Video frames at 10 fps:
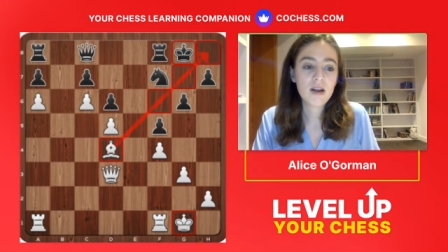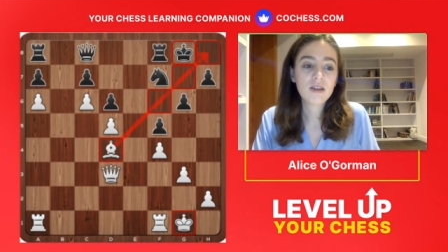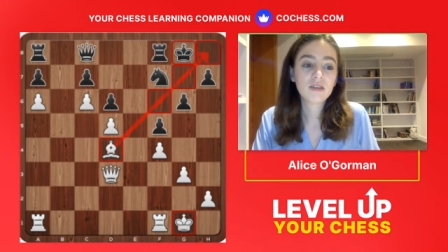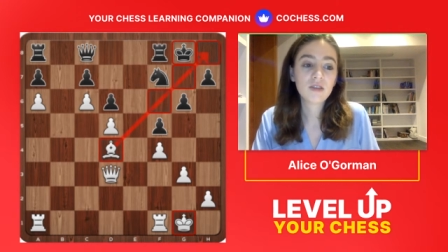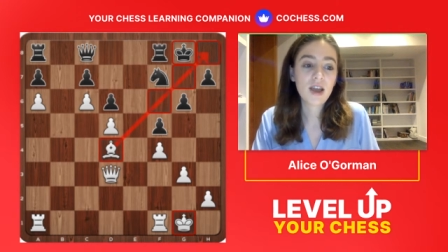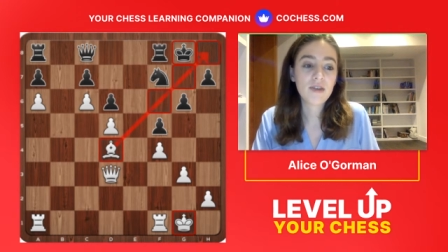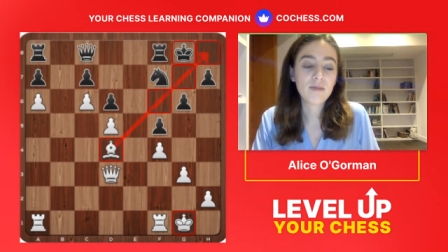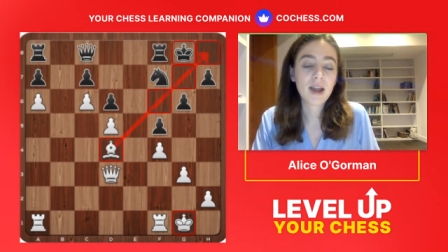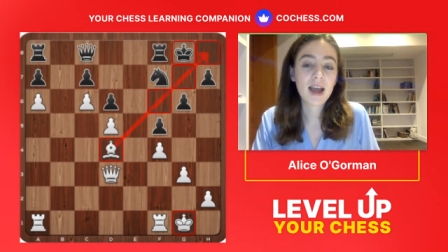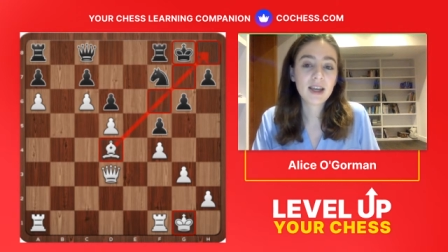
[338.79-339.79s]
So yeah, the
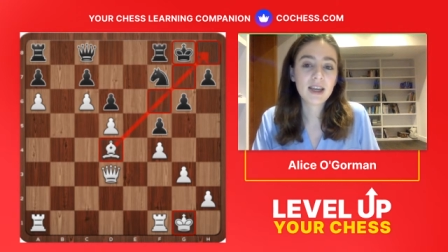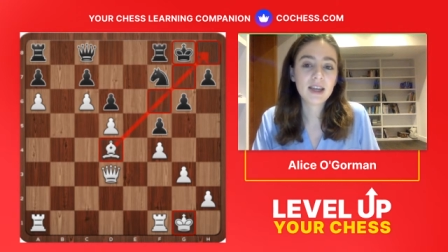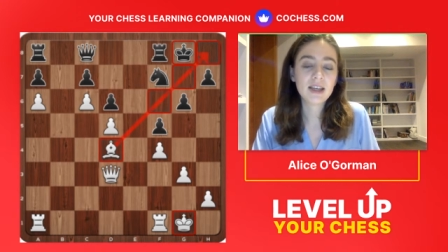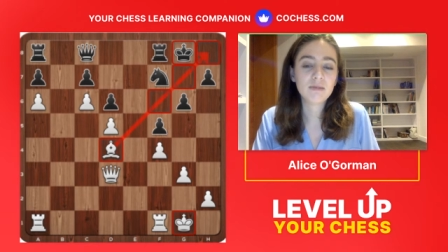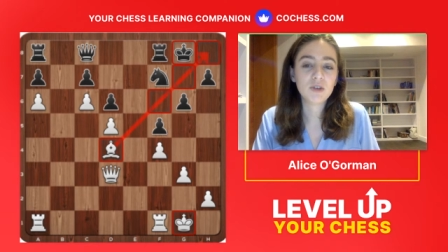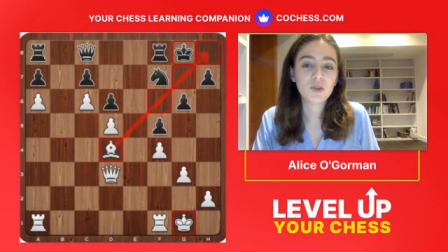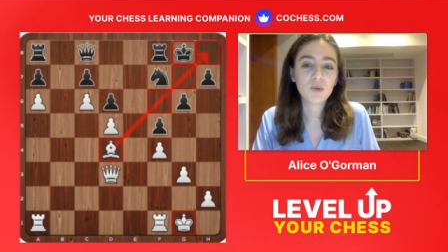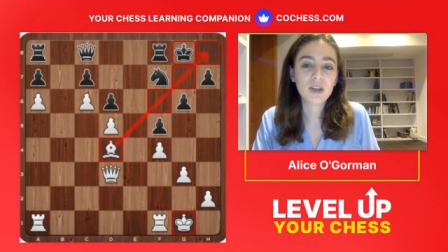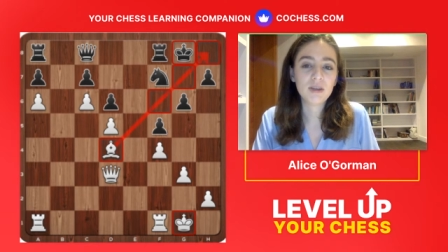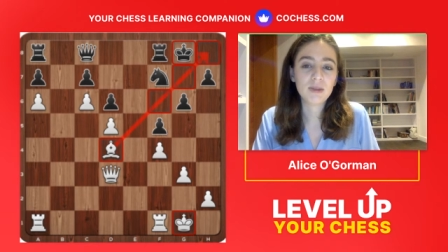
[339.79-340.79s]
black king is much
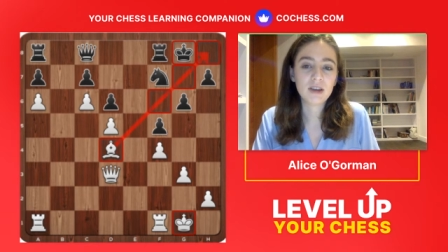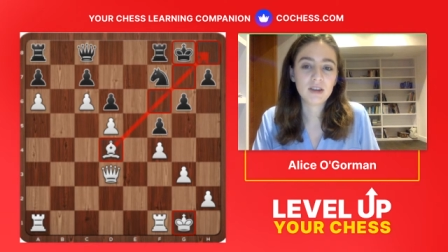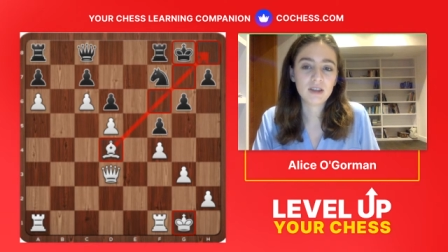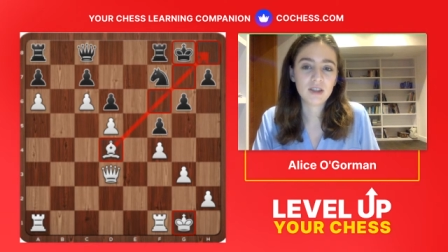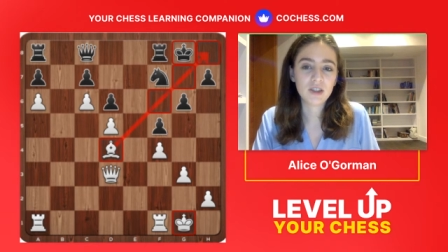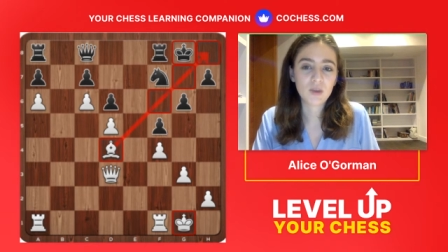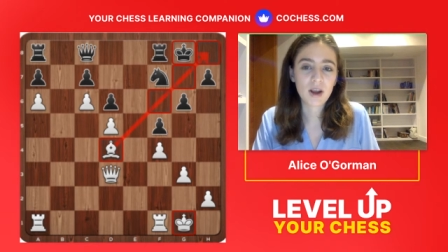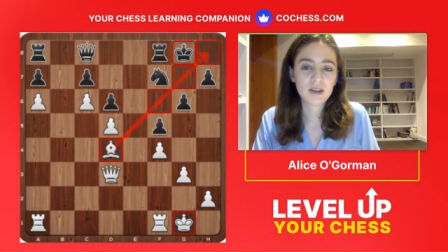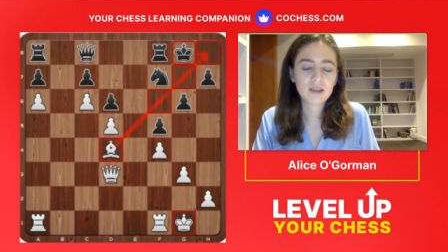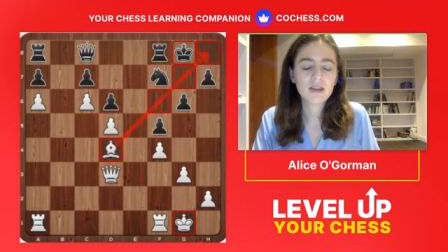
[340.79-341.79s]
weaker because of these
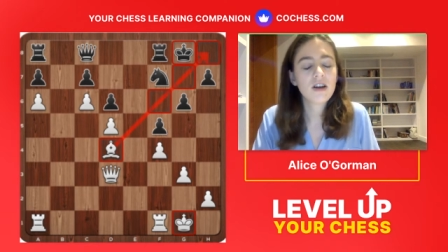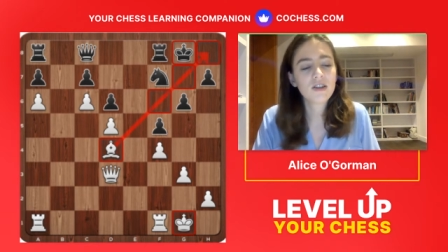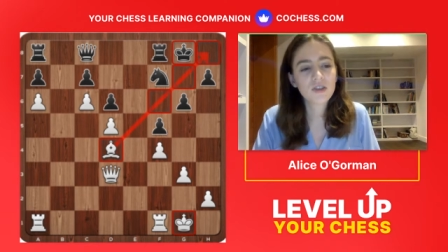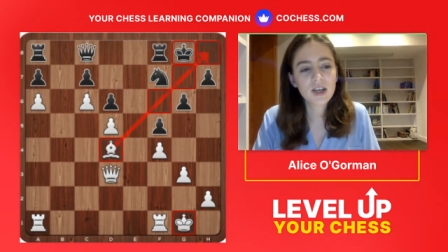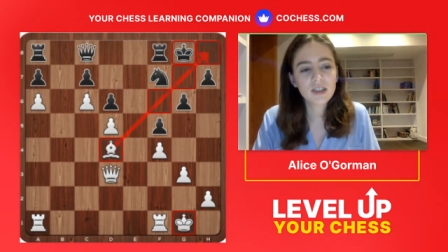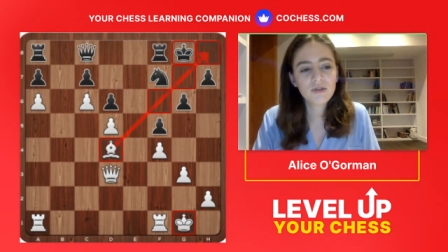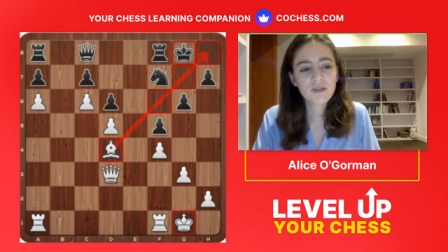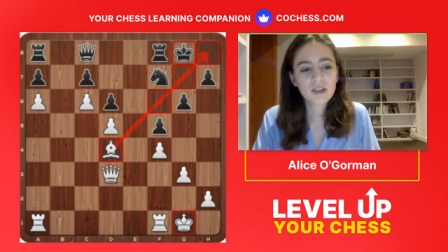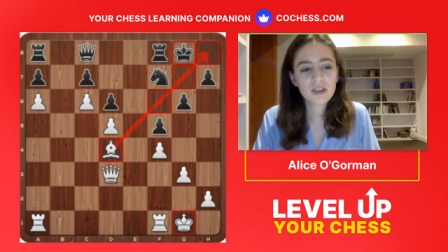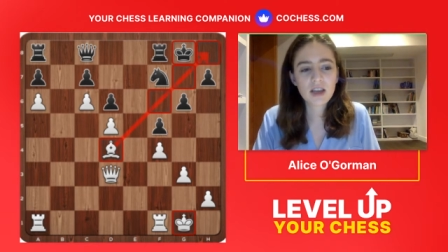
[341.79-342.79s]
squares. So that's the
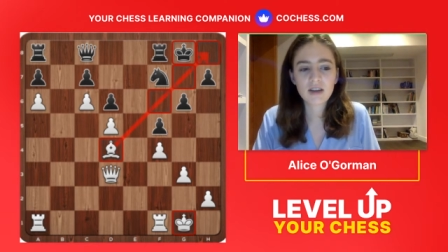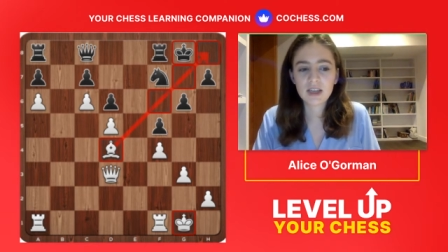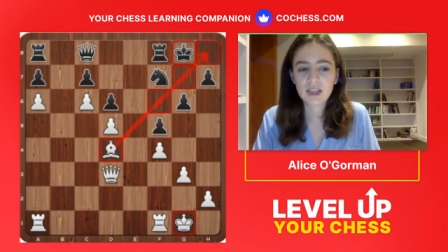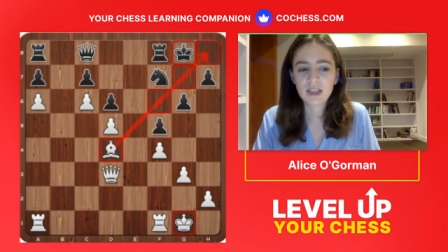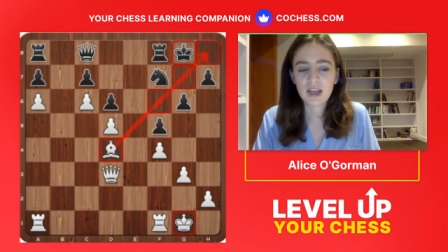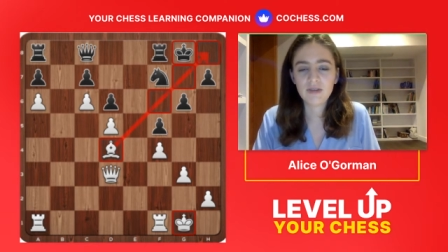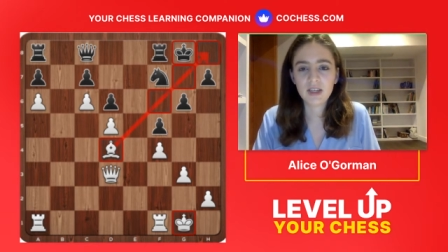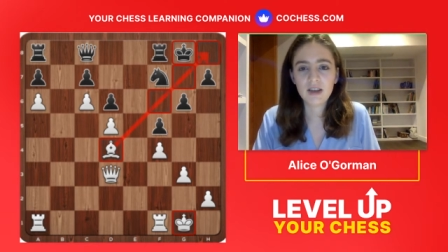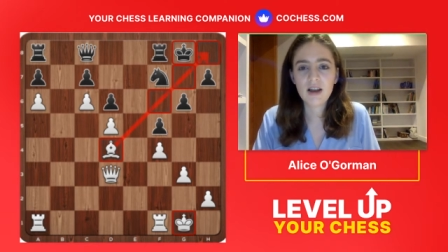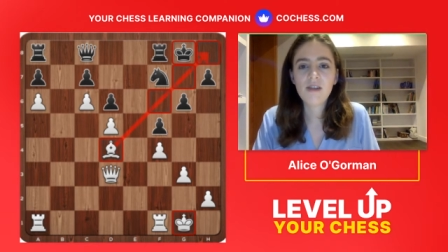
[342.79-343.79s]
first thing on king
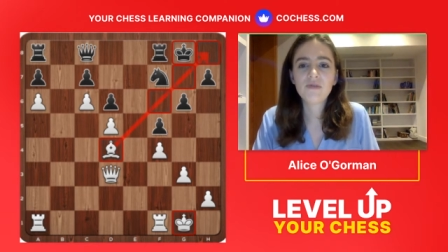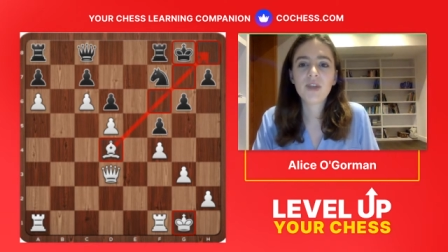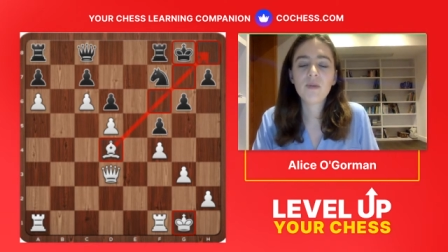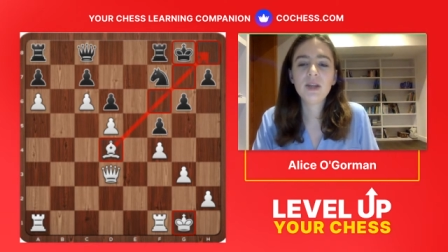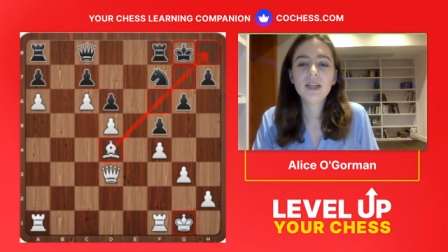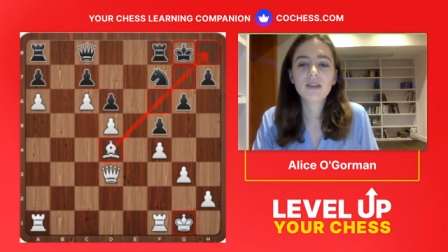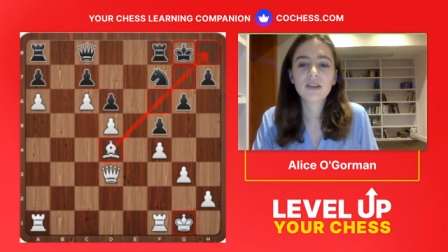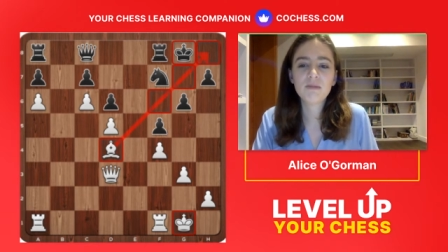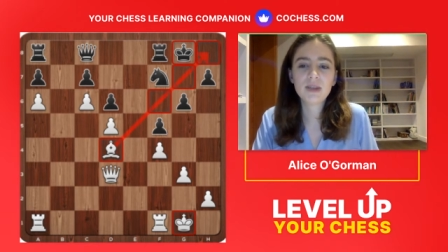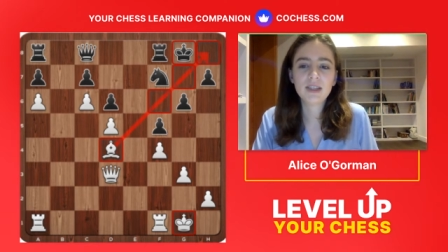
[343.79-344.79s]
safety. Then we need to look
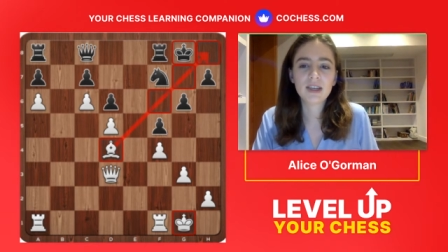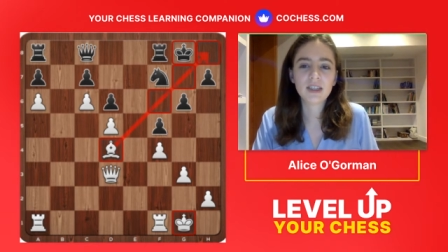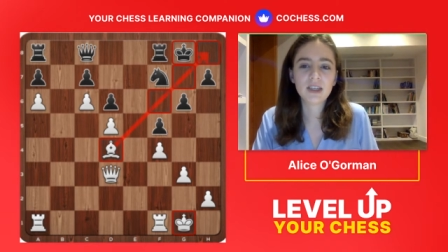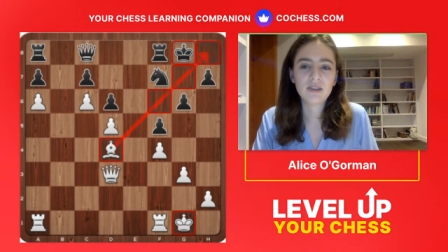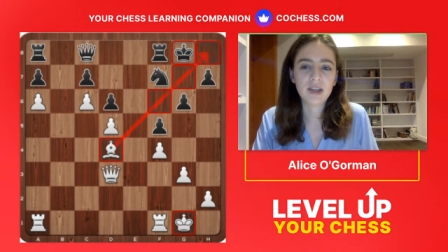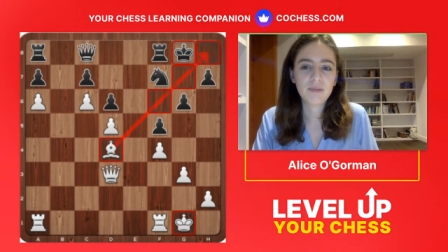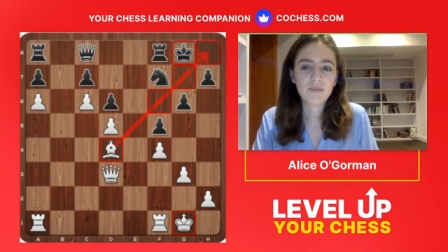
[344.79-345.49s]
at piece activity.